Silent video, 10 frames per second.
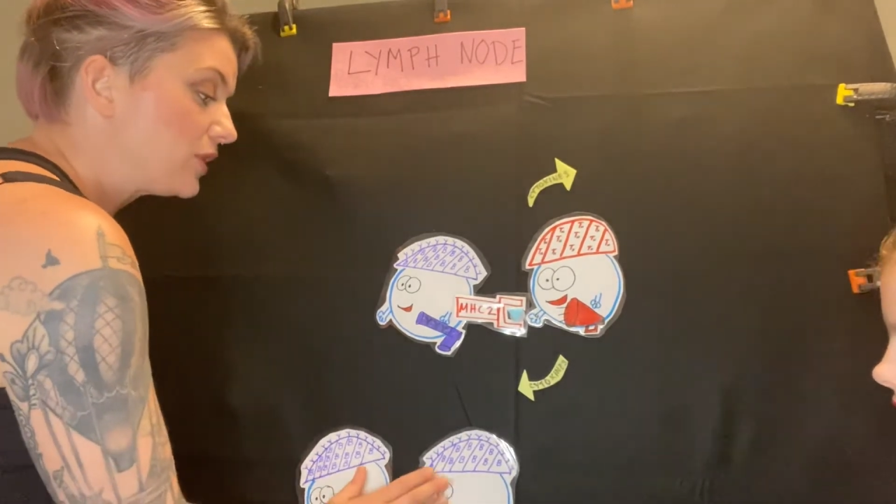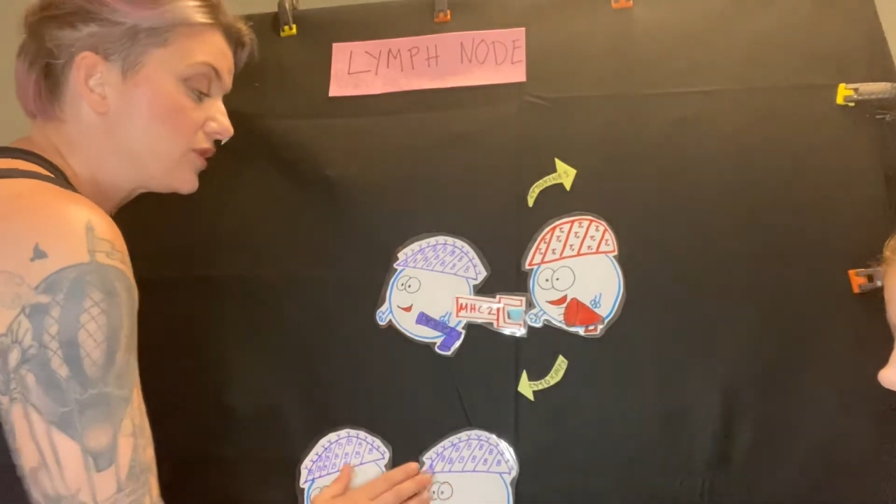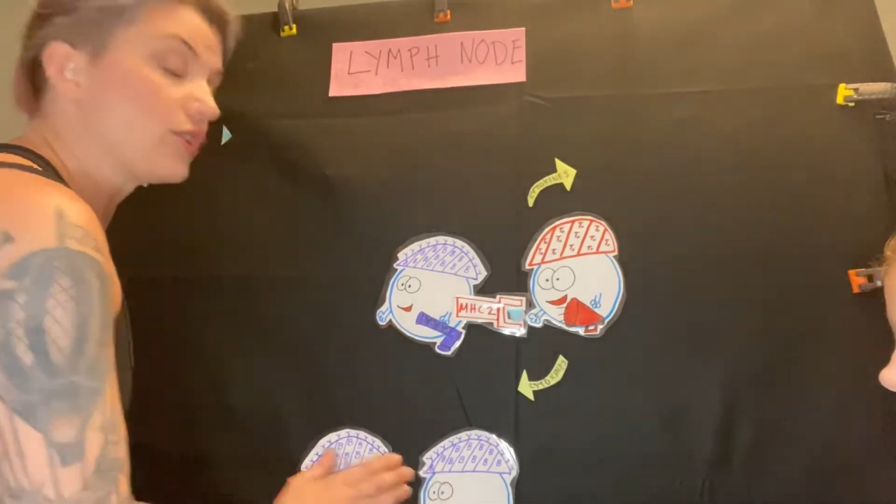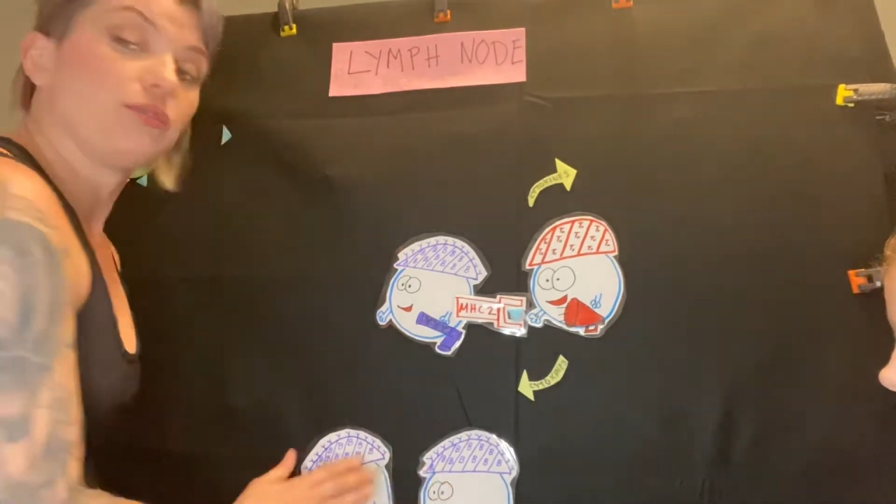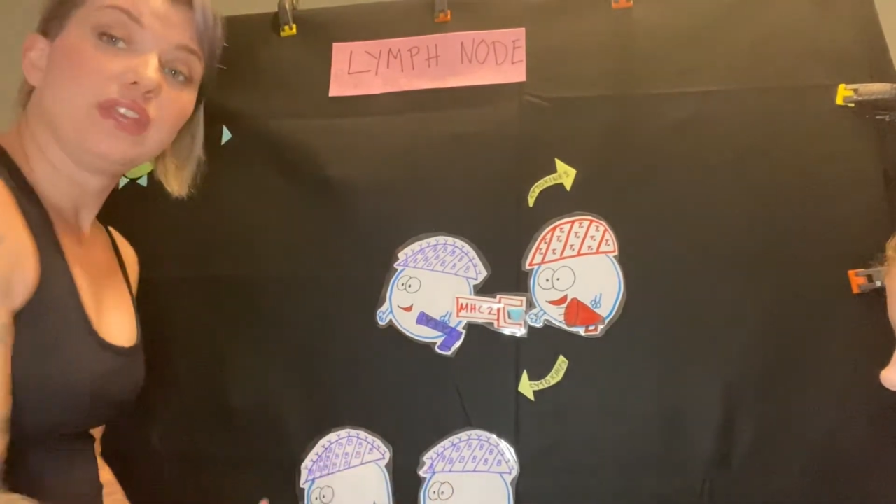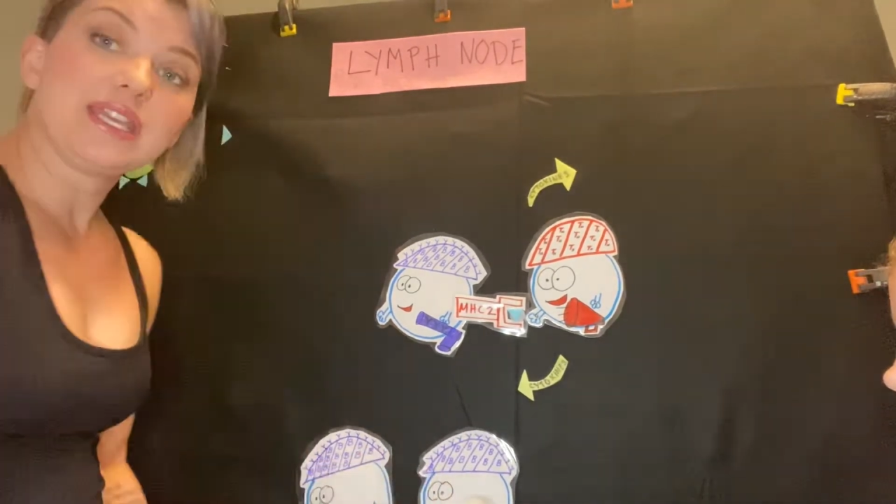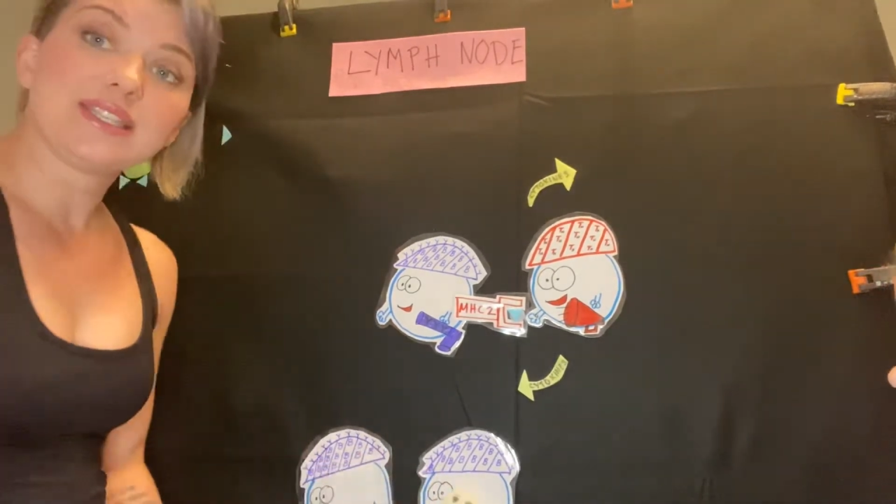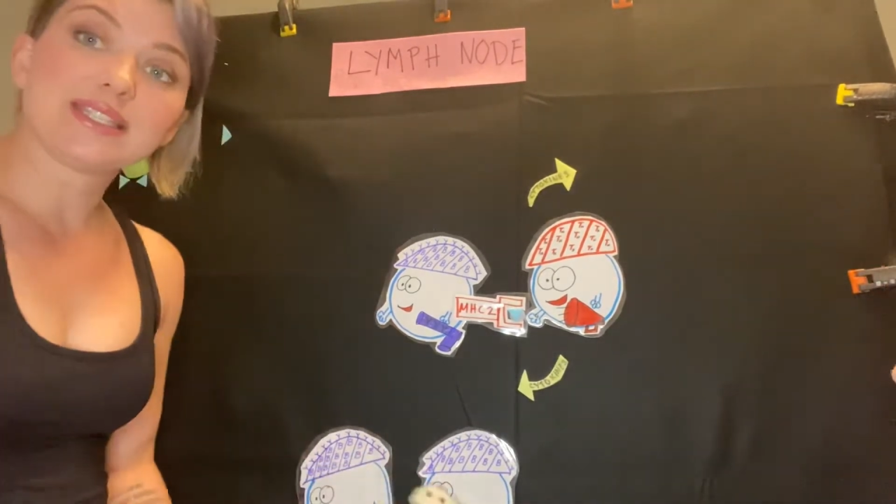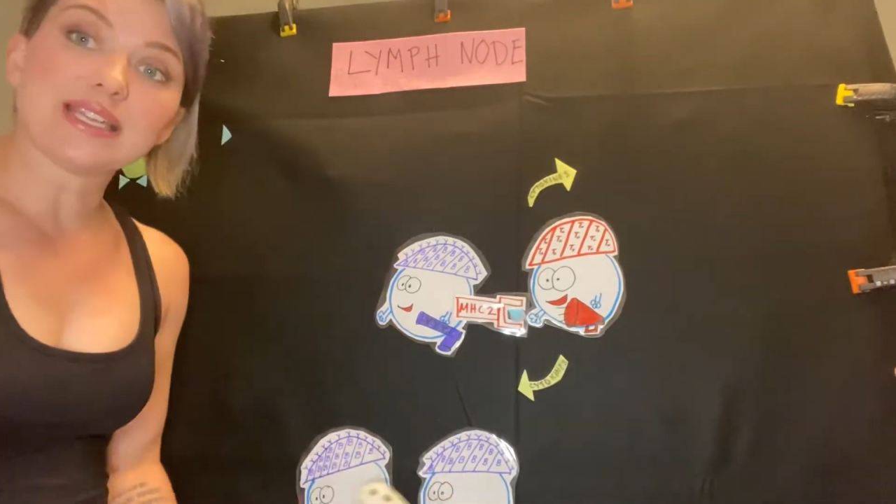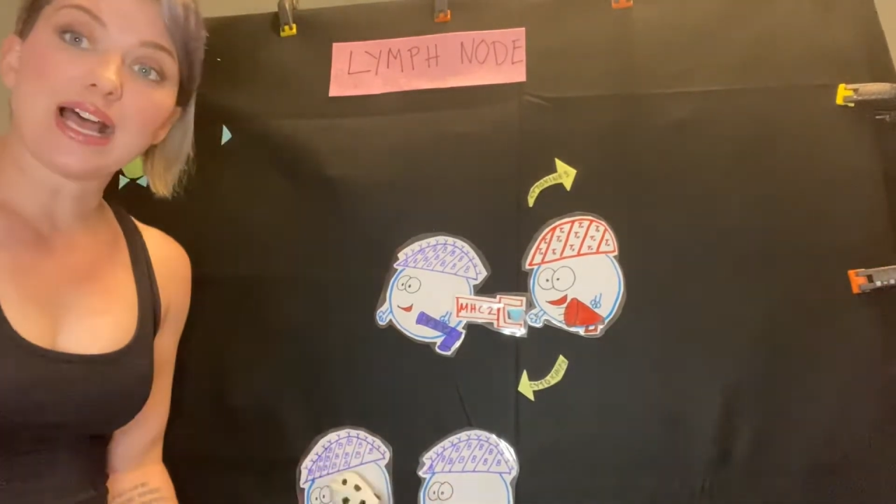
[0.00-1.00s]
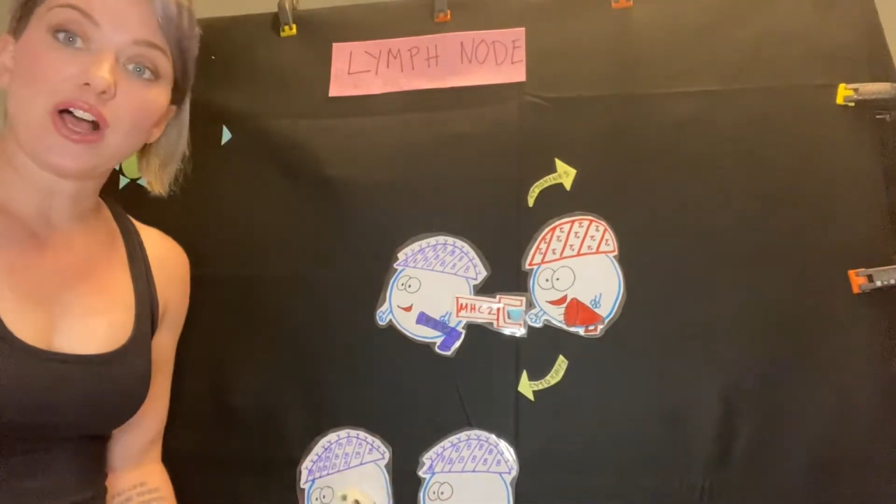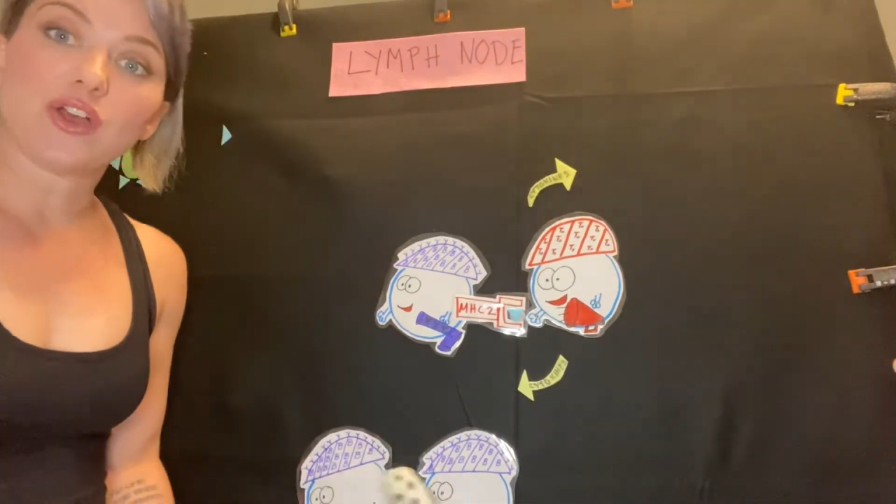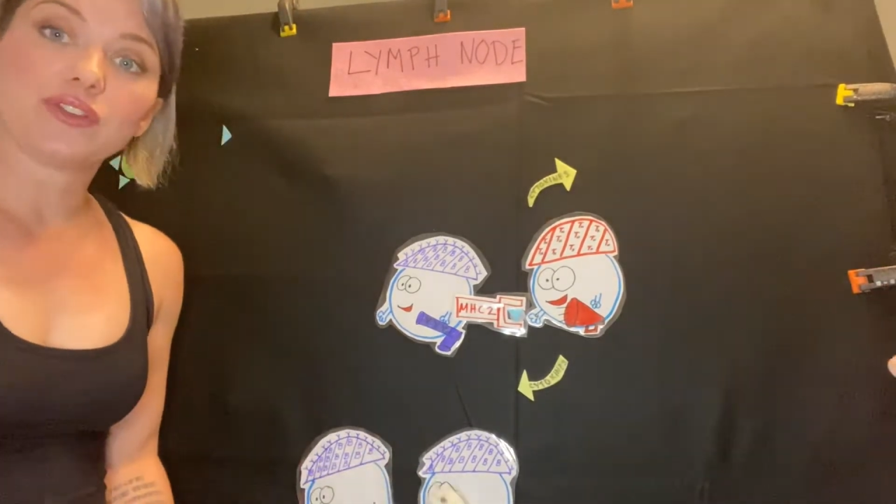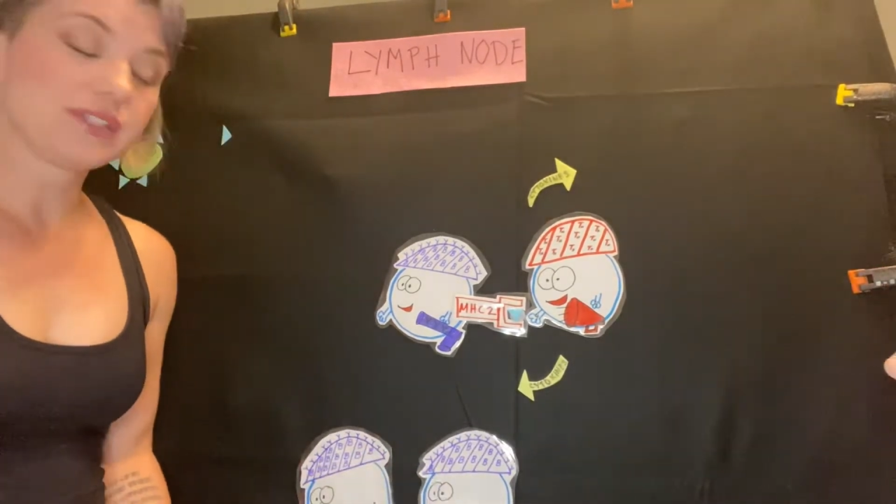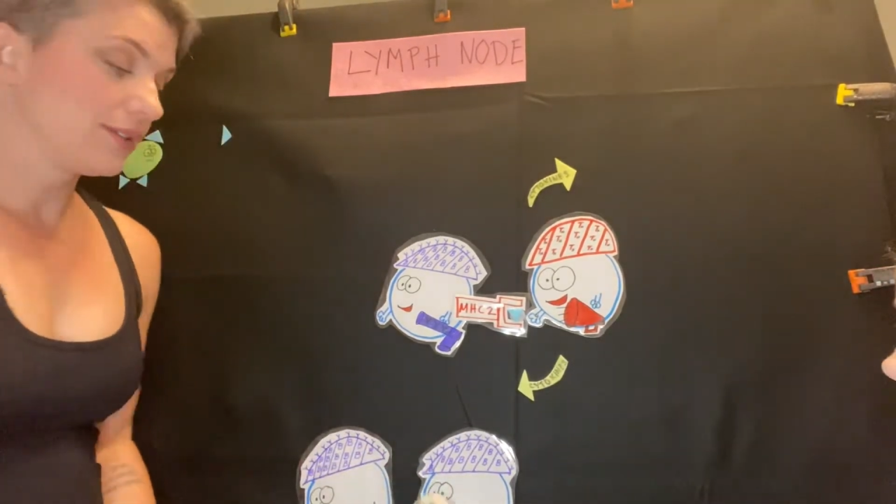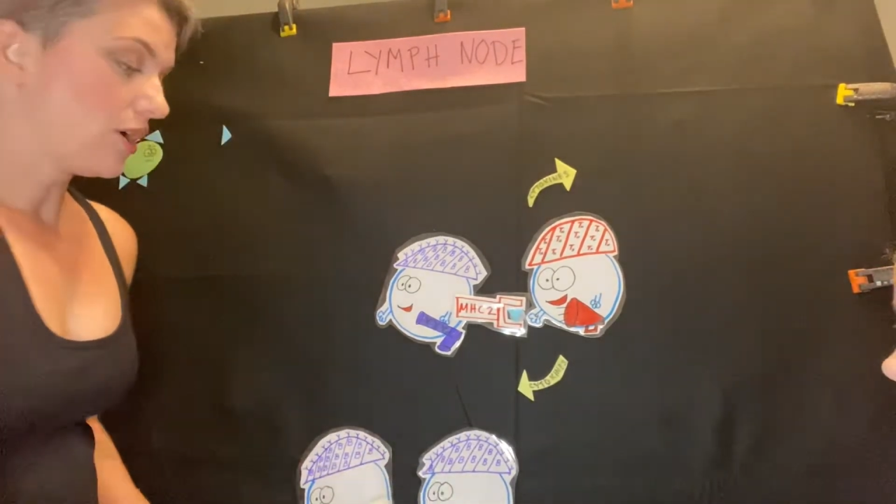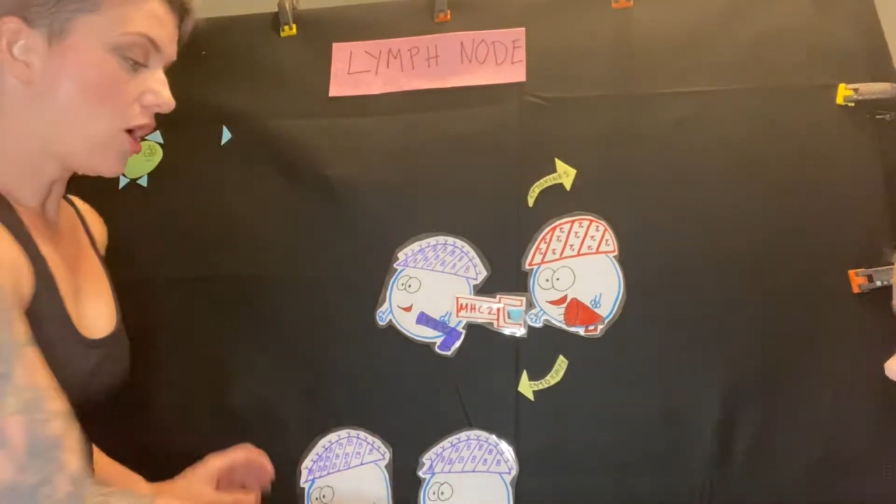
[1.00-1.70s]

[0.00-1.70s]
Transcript: So these cells